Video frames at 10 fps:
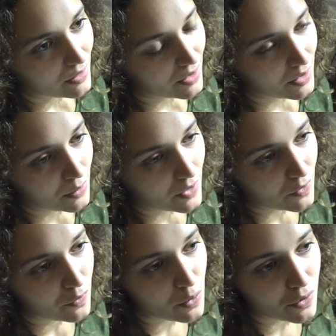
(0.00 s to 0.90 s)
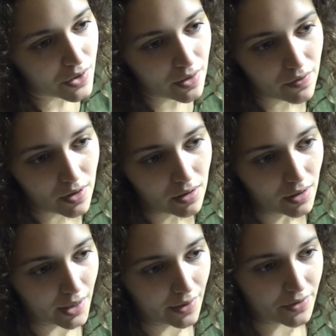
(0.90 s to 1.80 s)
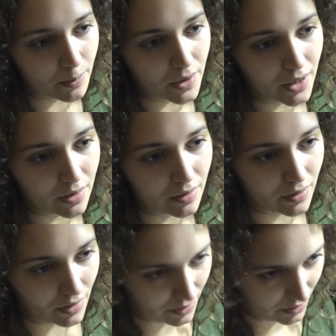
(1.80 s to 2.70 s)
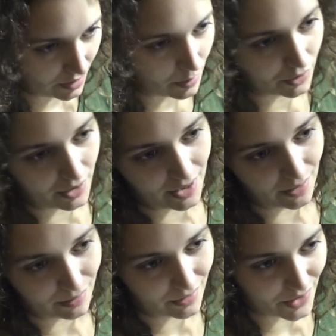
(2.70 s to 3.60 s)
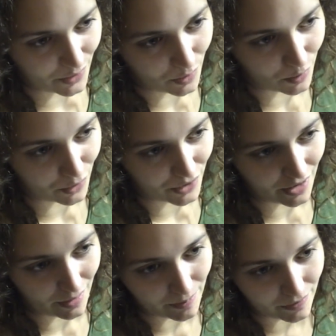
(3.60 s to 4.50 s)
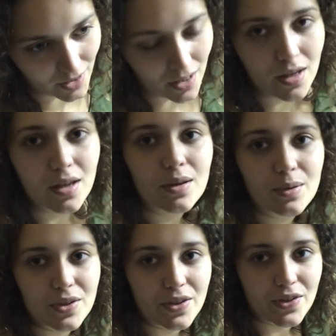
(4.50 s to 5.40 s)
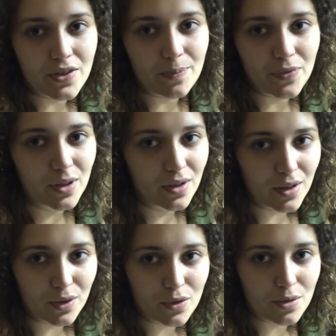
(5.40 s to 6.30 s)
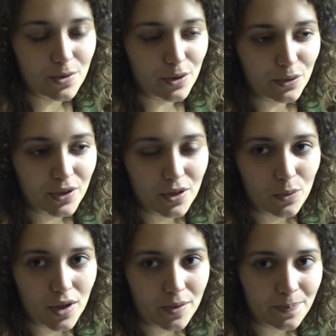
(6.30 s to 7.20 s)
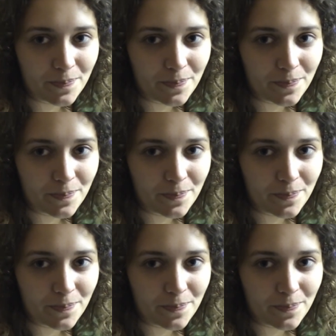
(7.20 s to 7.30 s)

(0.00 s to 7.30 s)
I think we've had four so far, and after me, I'm on now. There's one more to come, which is um, a group called U1.